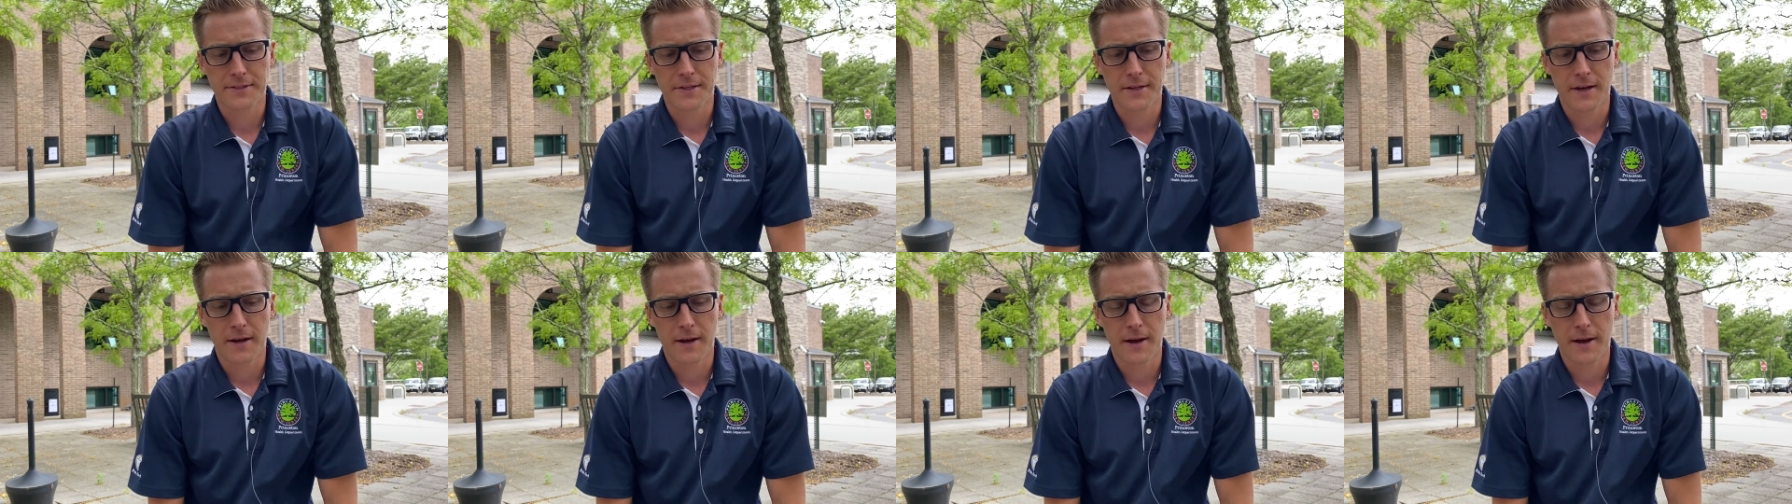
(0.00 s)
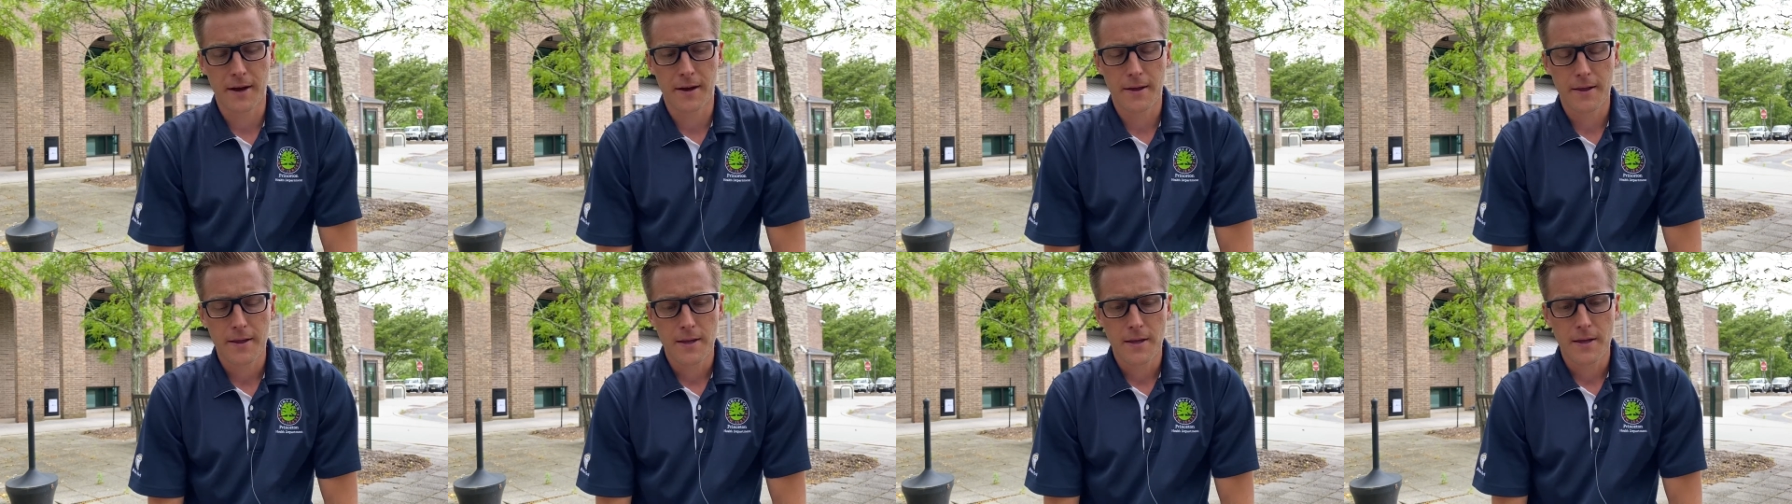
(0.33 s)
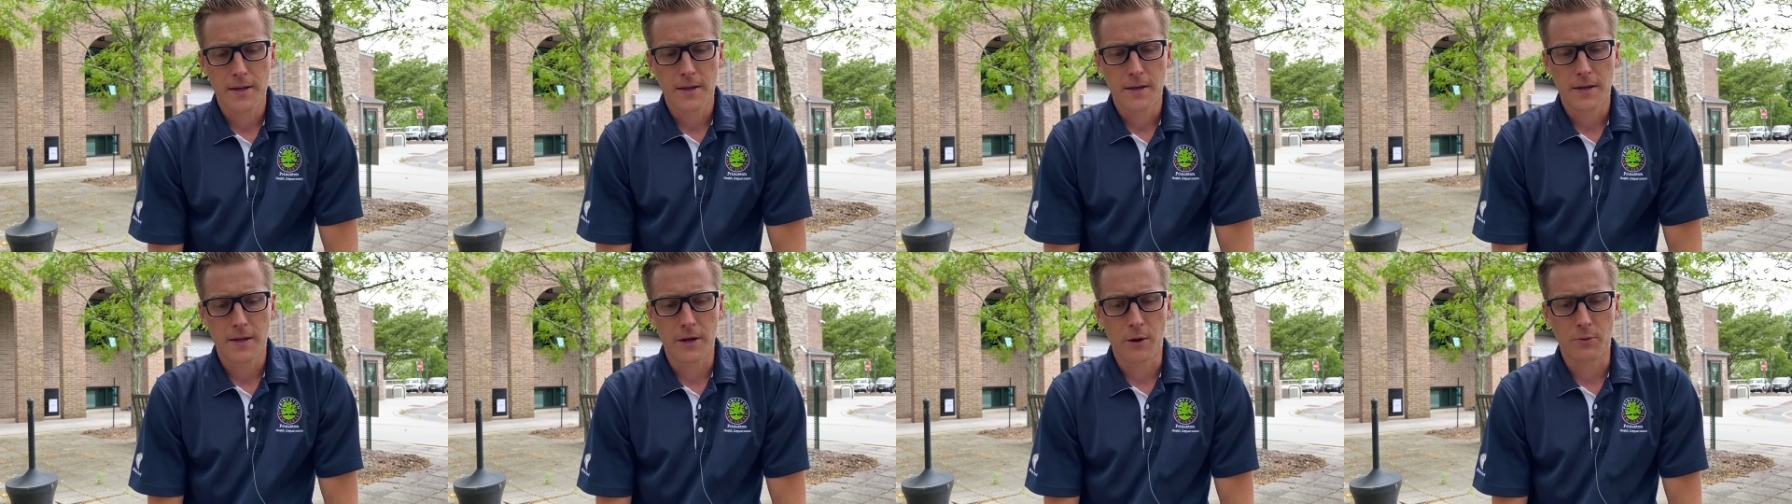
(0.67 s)

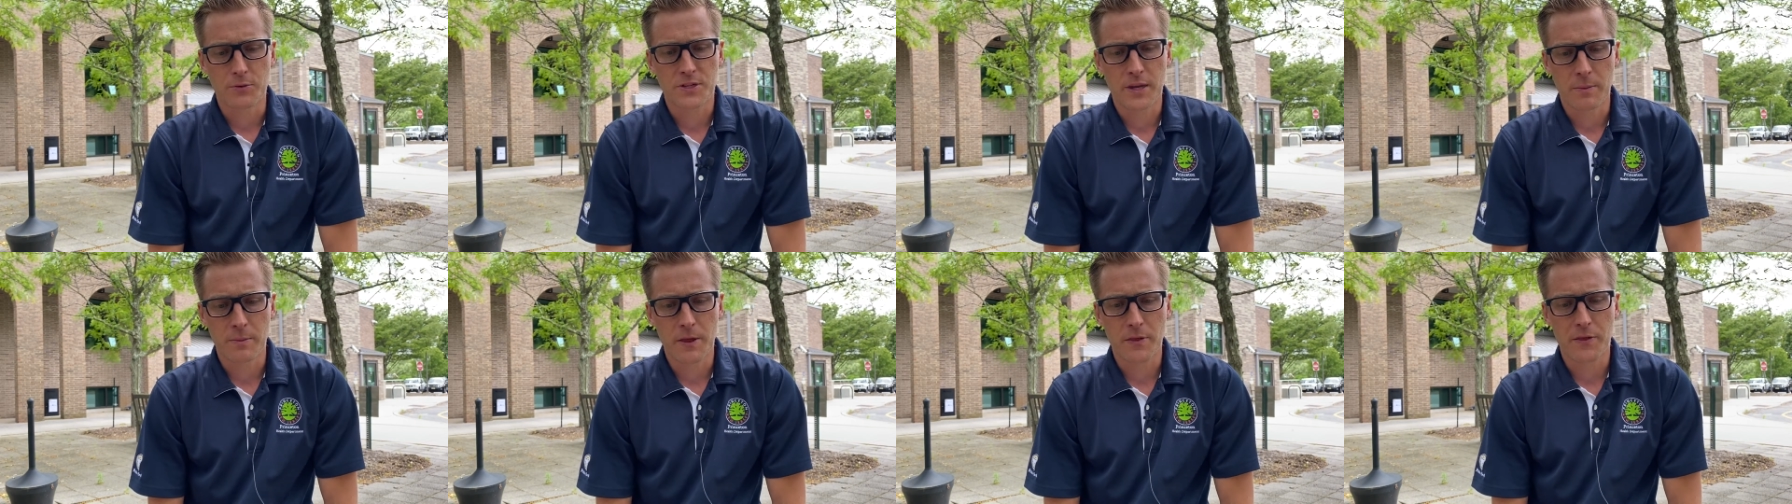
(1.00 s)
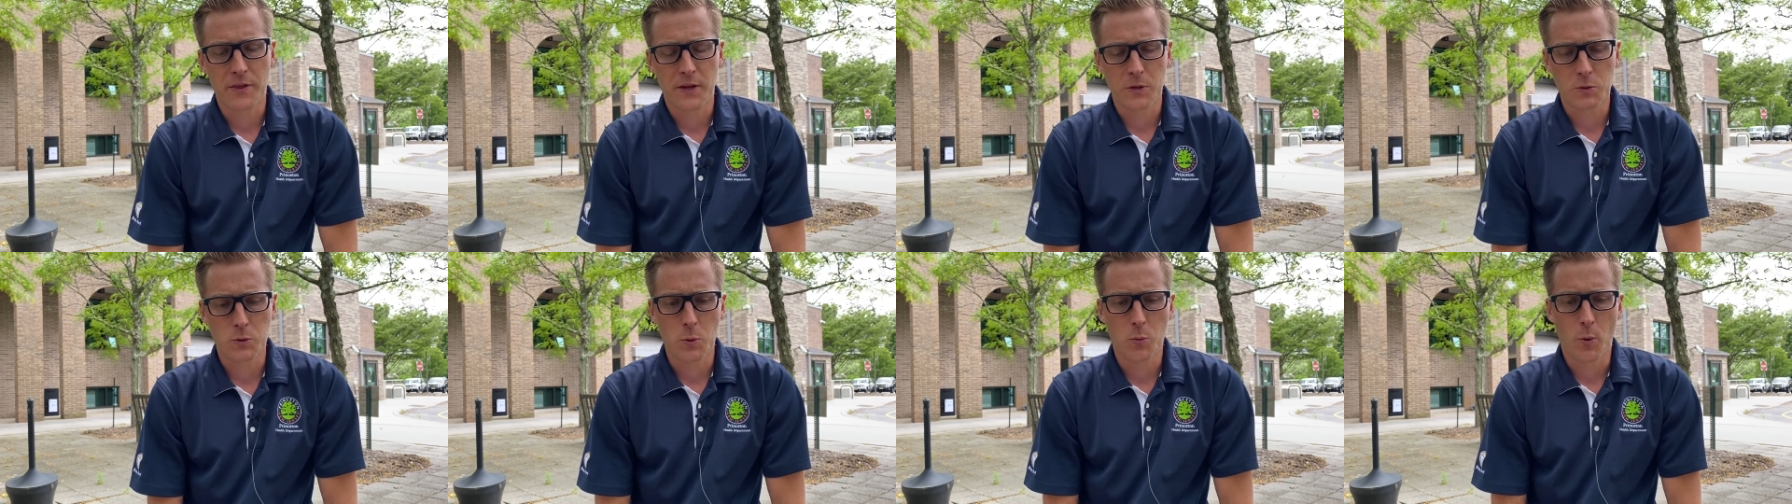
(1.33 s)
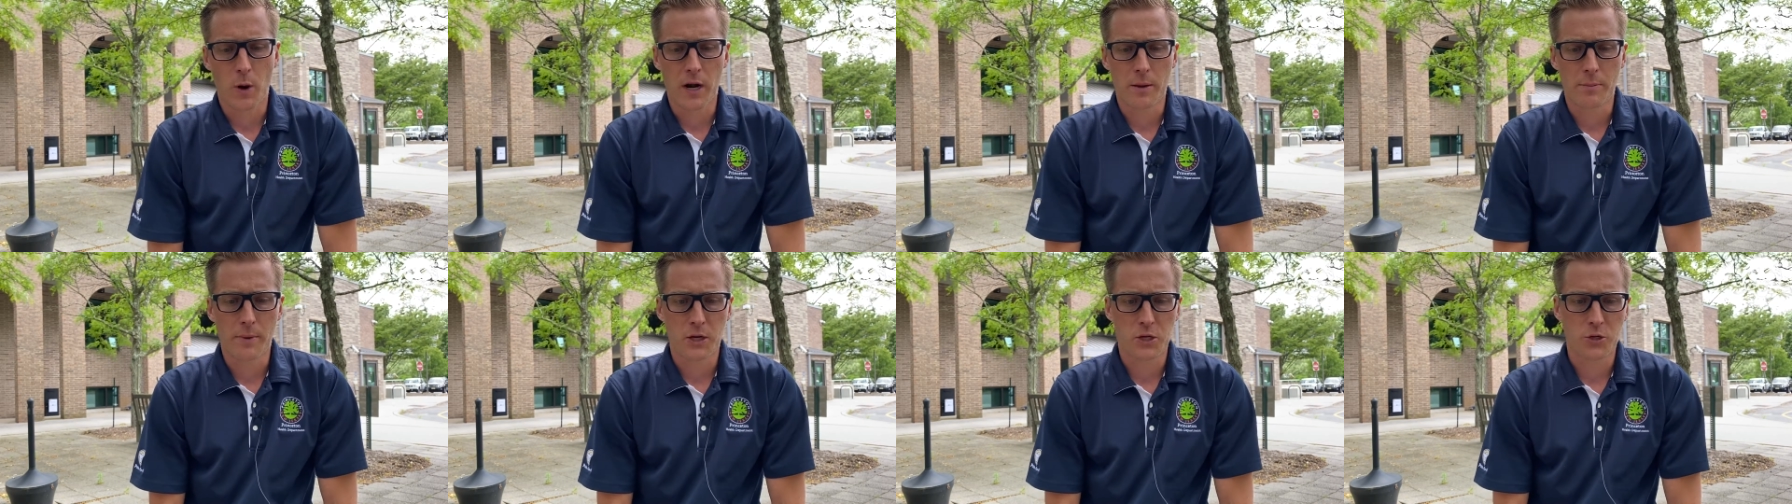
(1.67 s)
some of the things we
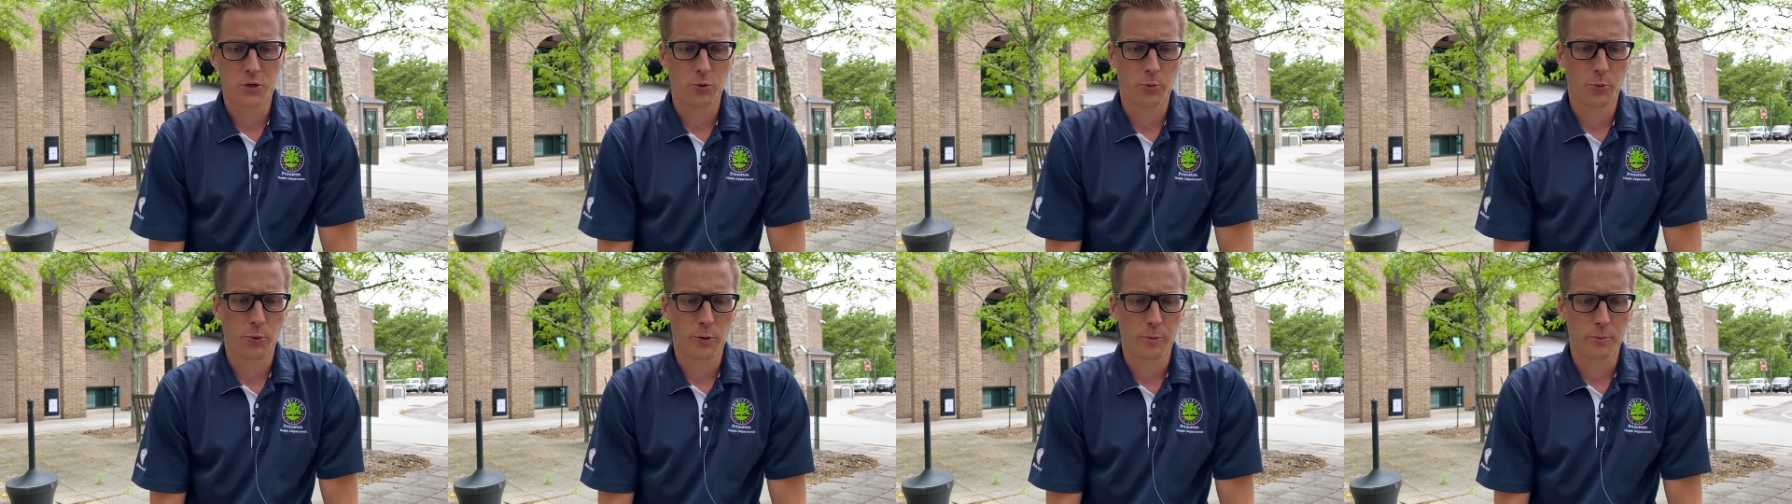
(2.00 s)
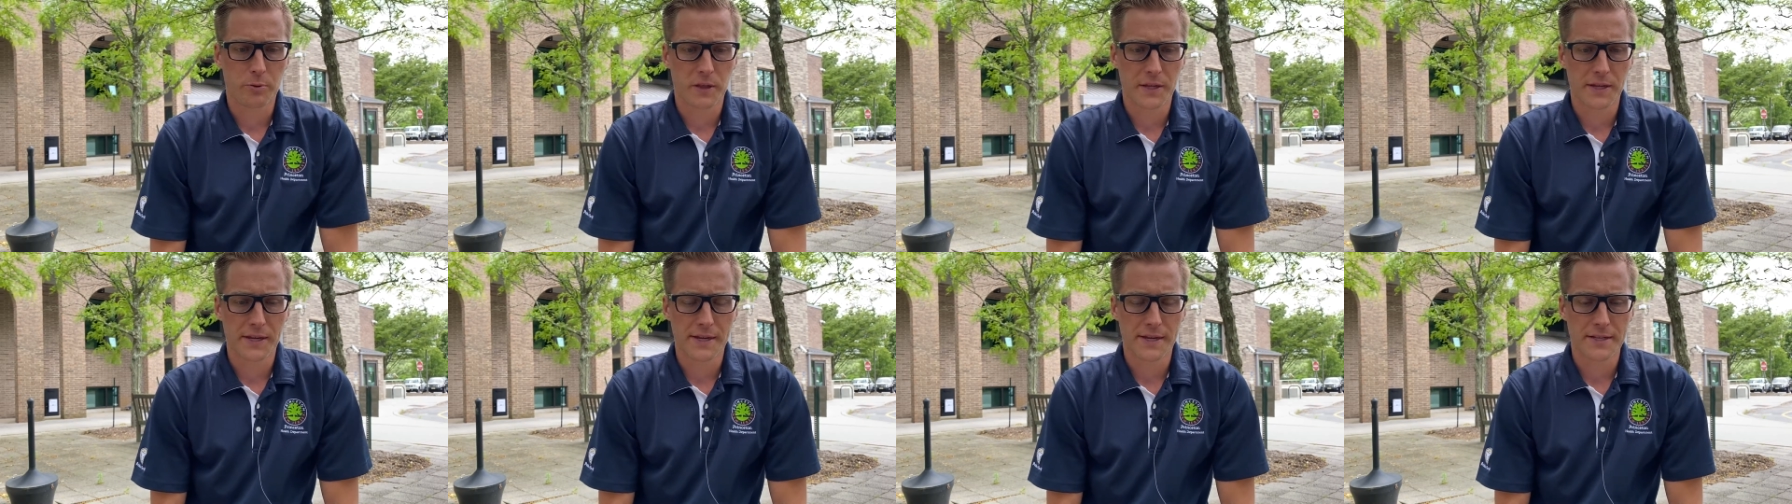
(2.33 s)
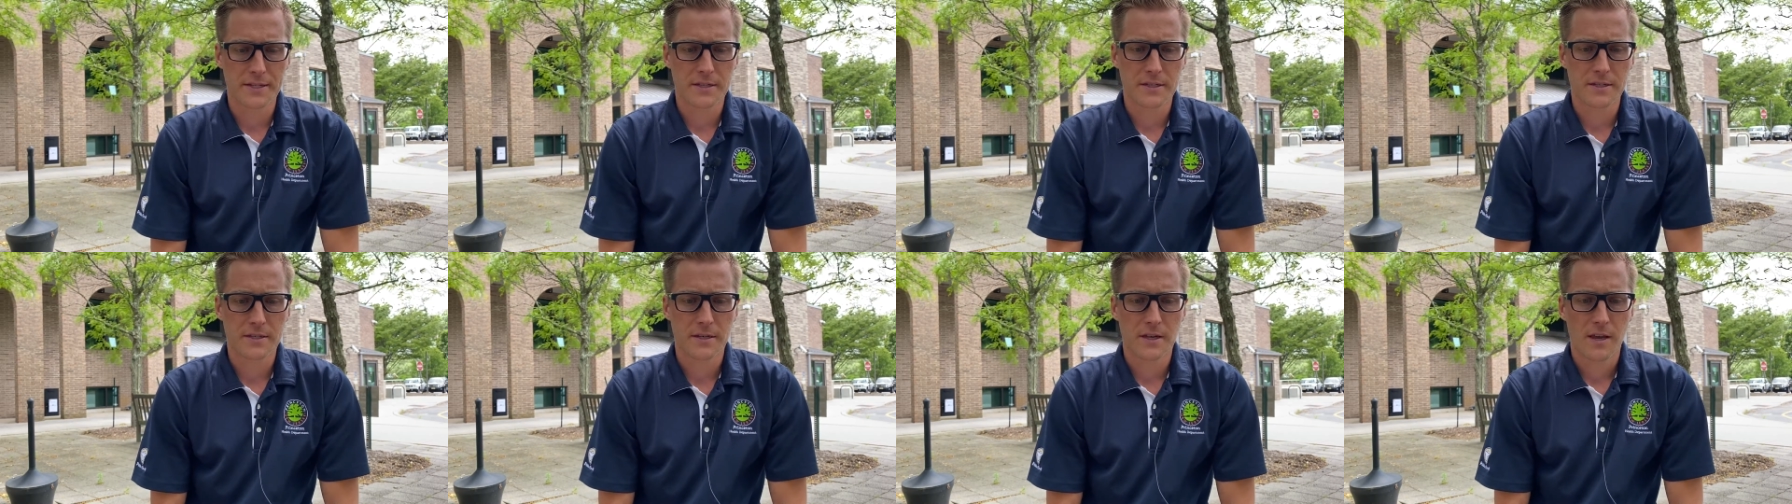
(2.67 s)
wanted to make sure were in
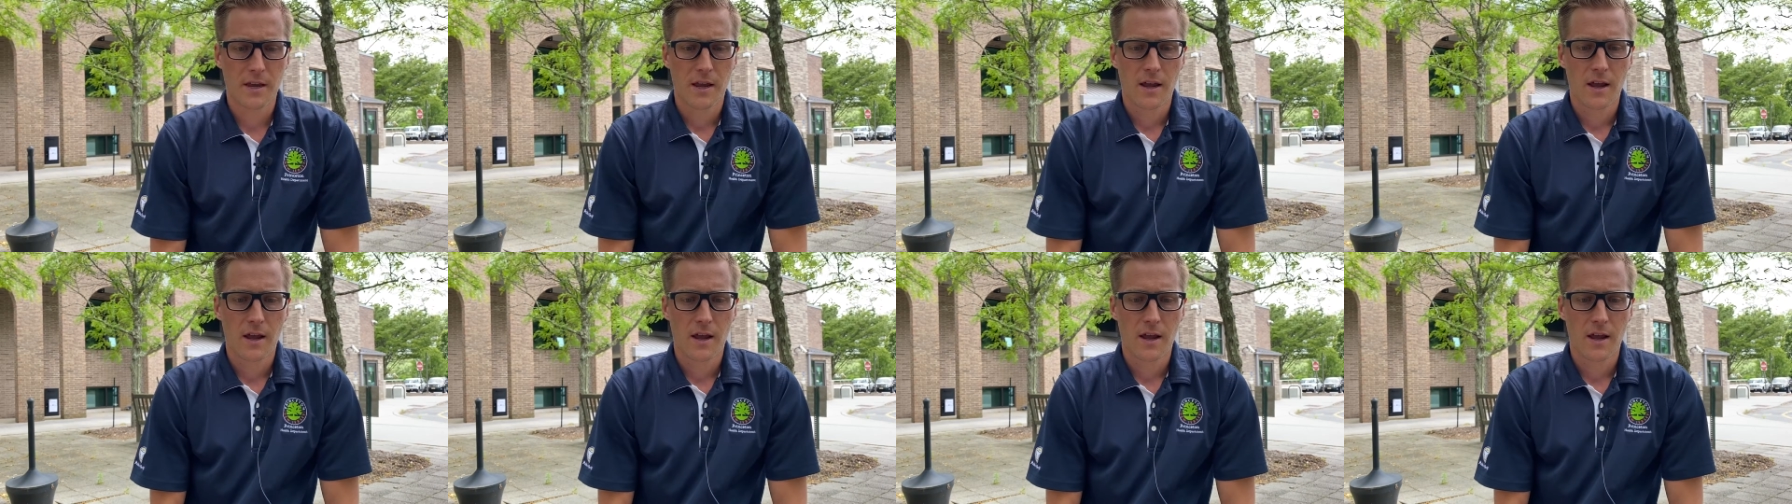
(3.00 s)
place